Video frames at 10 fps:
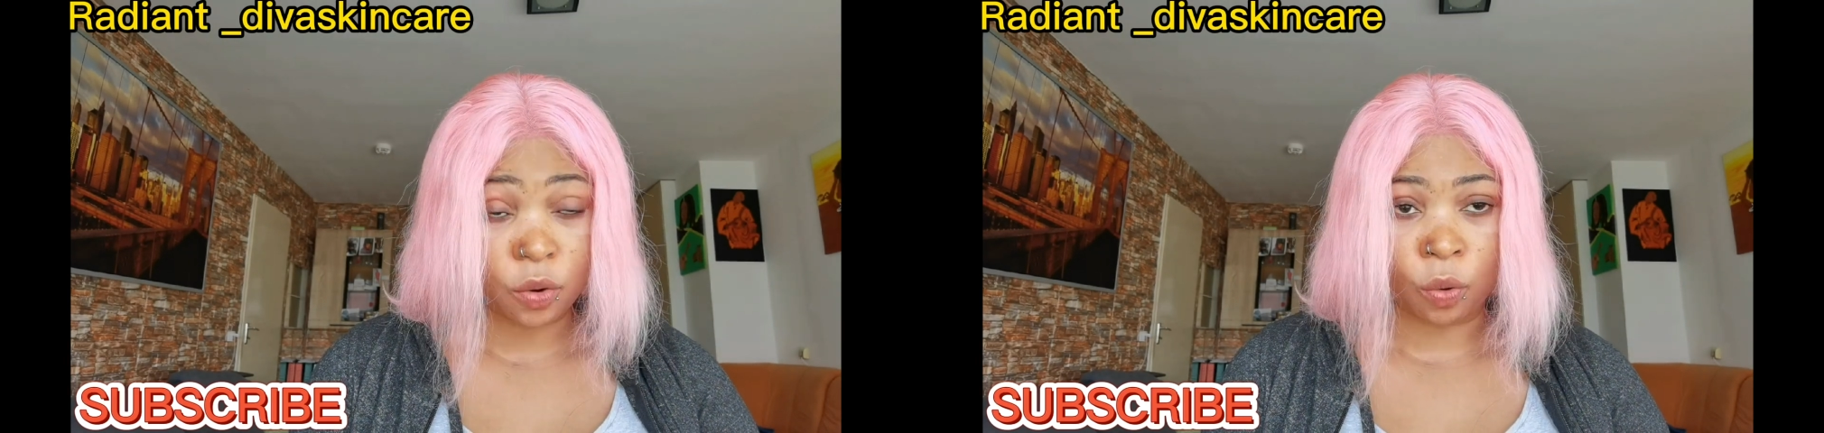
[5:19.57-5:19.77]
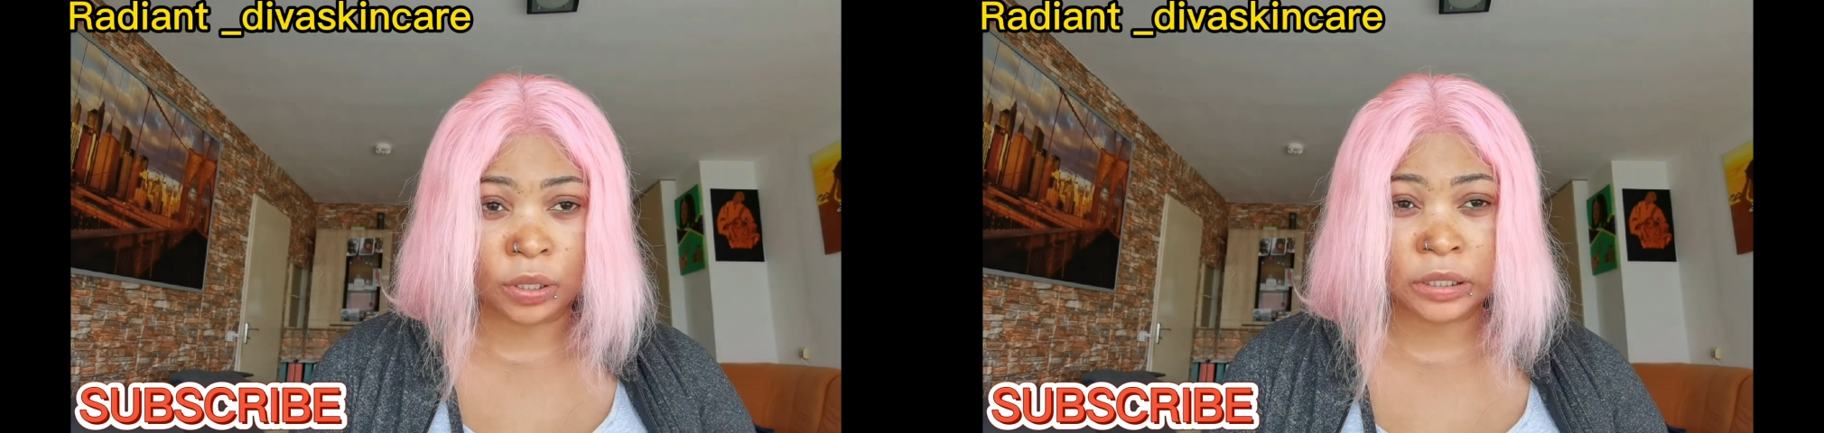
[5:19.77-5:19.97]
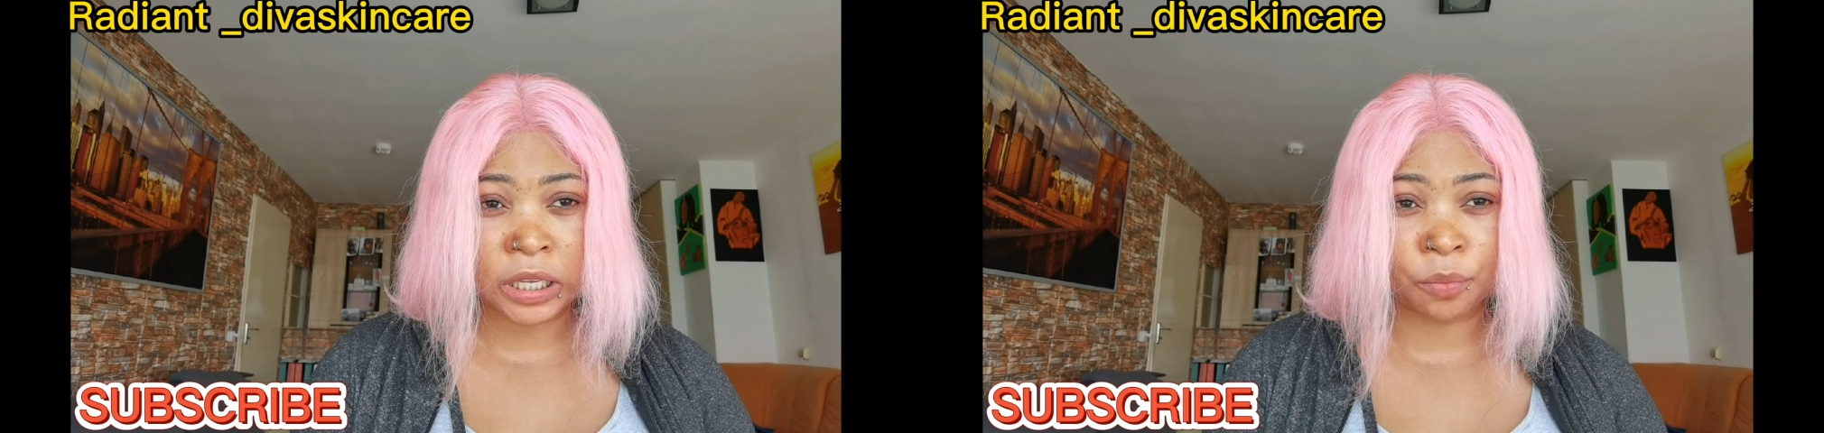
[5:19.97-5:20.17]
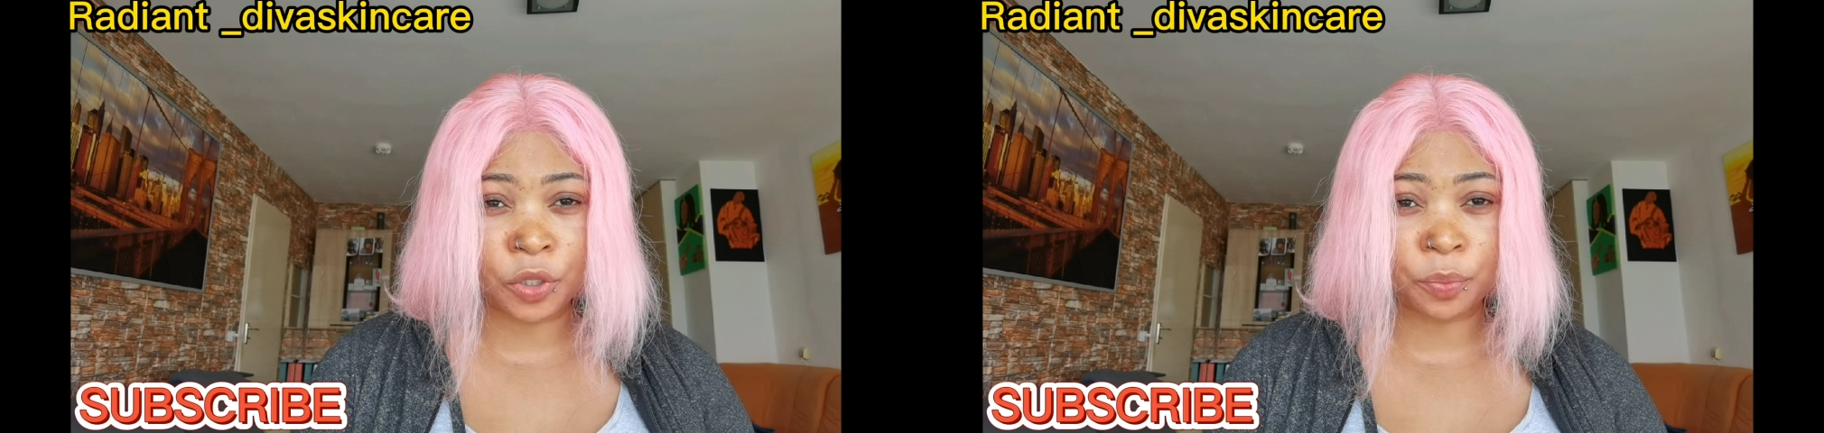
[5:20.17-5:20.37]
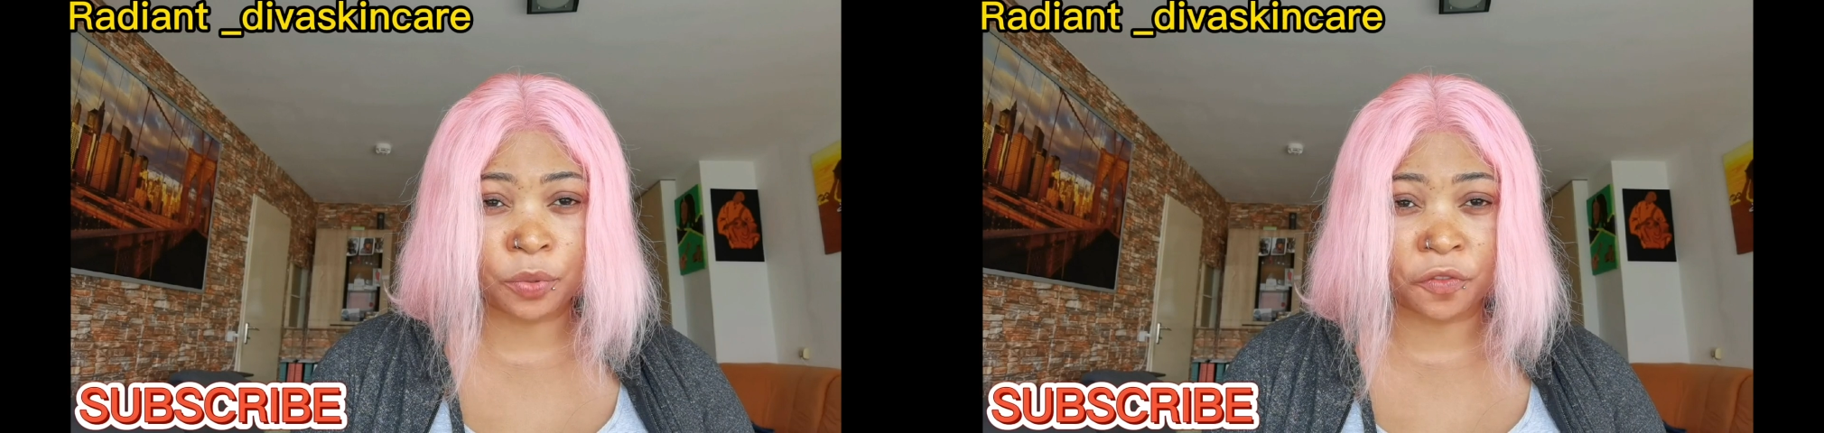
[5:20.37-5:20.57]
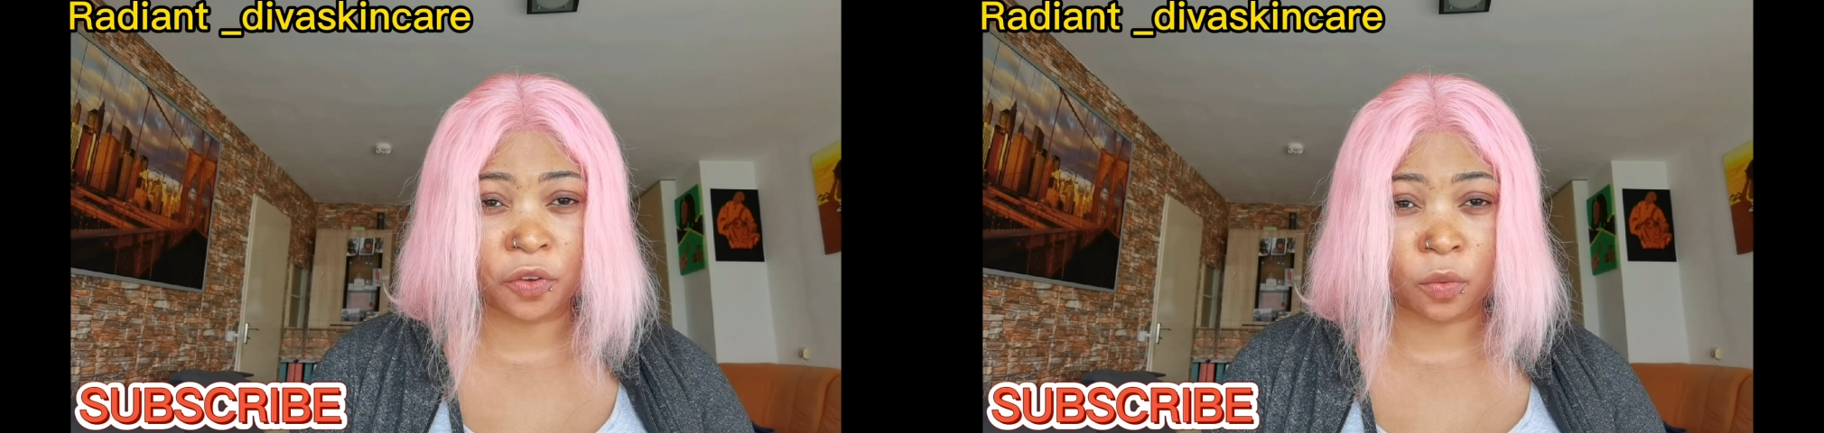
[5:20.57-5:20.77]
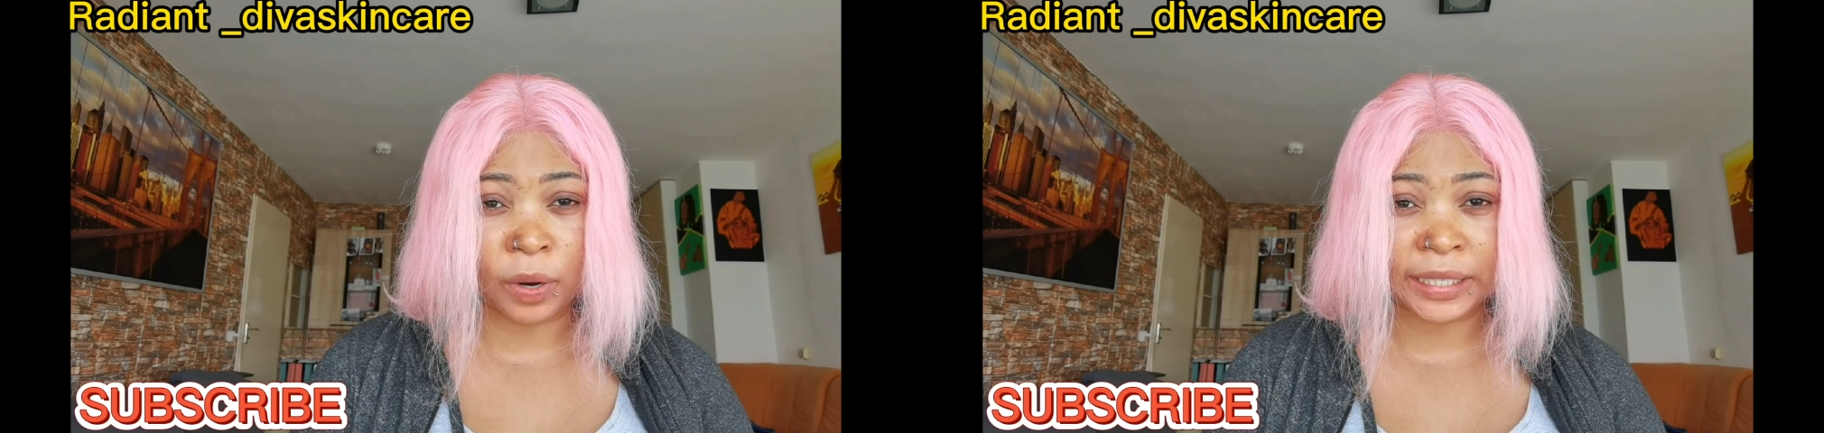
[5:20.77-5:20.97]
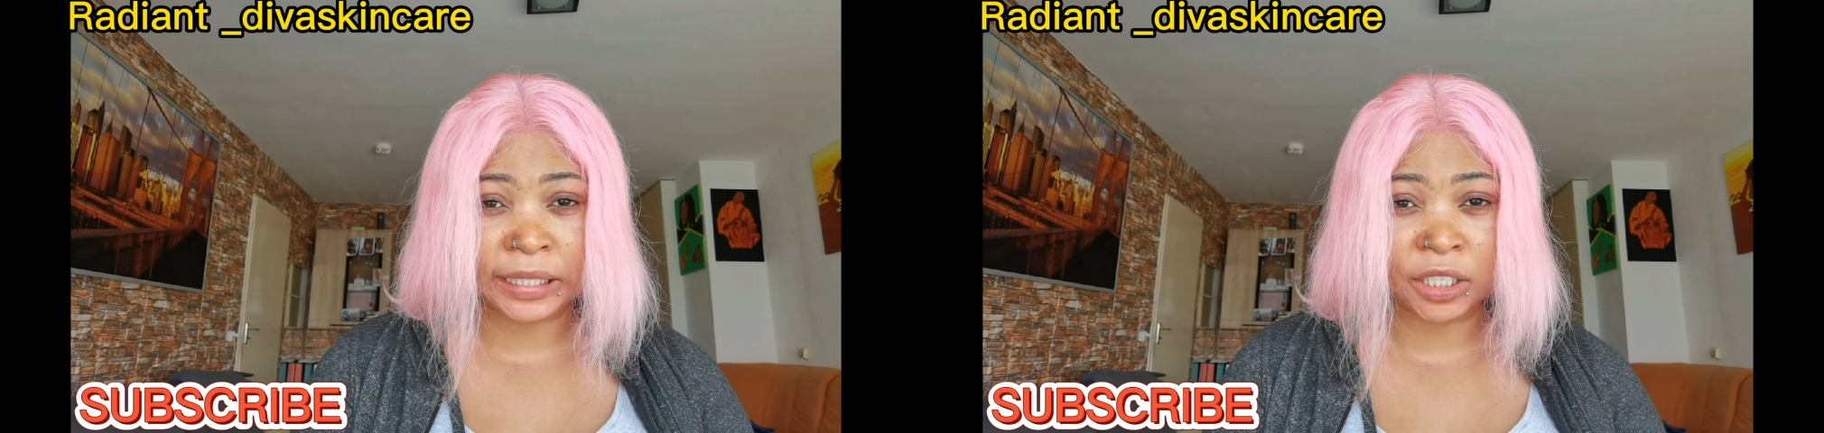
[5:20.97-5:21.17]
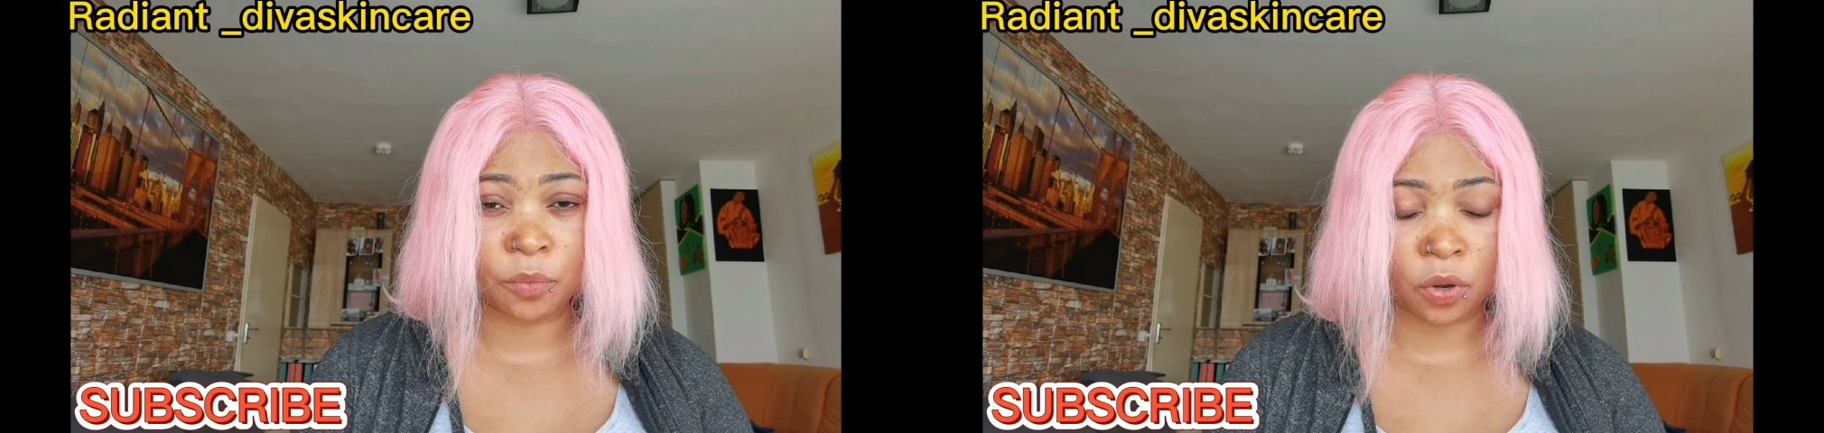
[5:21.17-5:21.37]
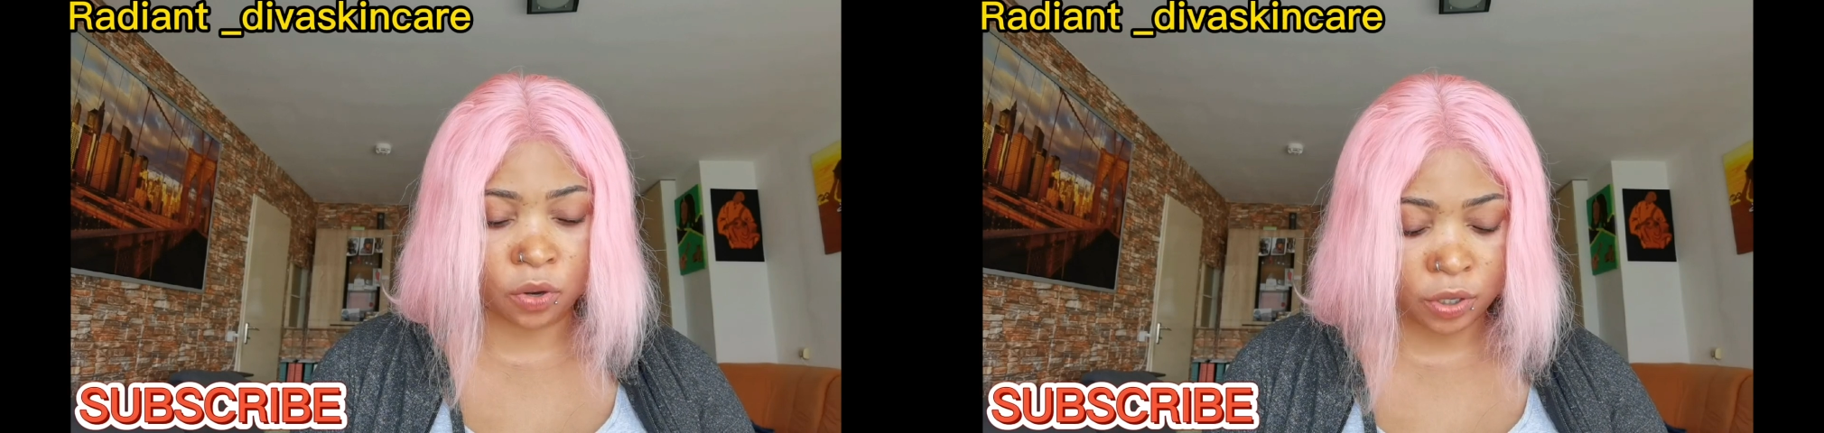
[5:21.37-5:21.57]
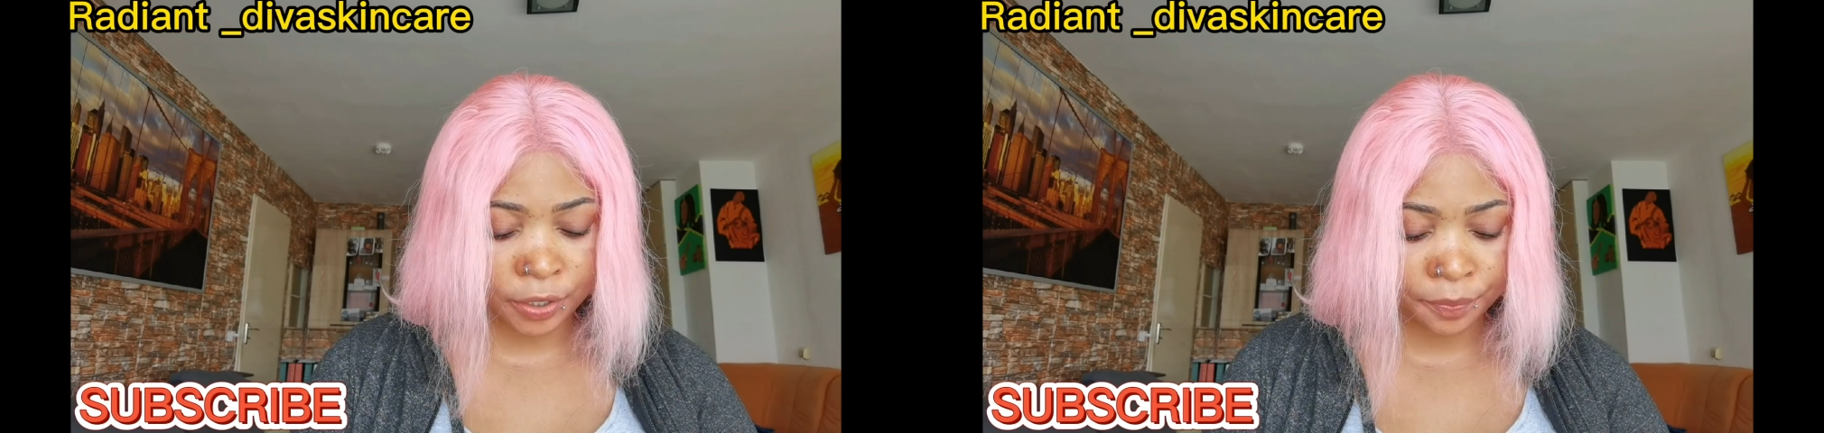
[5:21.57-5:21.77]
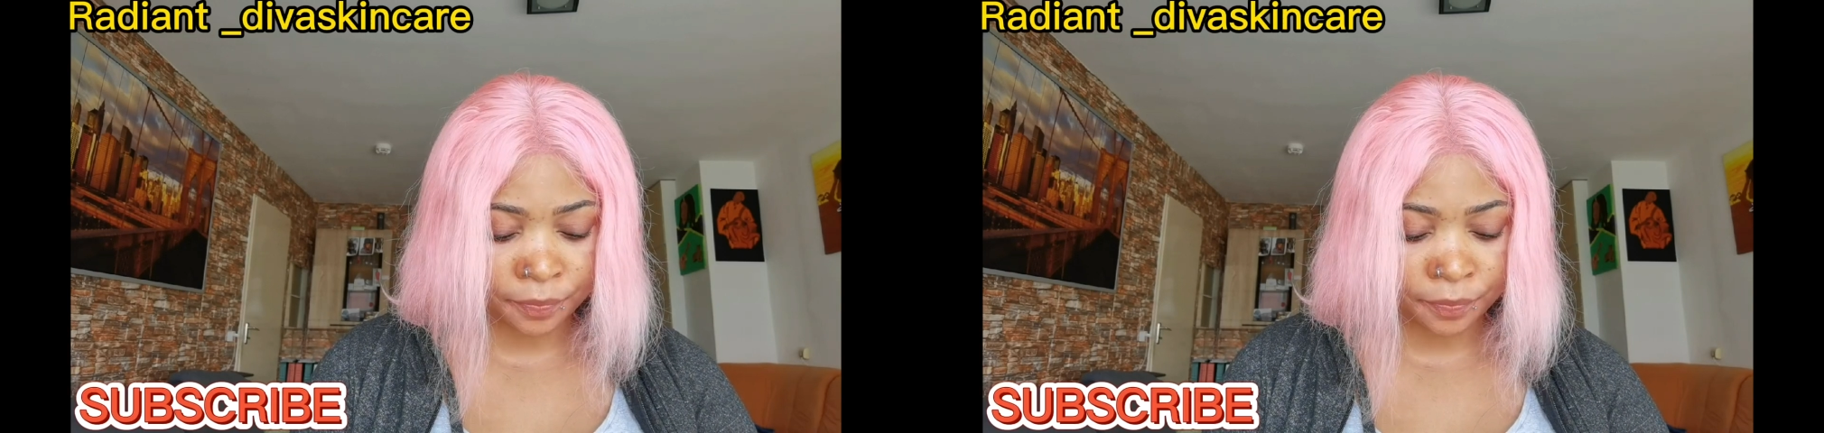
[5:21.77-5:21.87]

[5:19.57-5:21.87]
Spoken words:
1 tablespoon of your wet gym oil.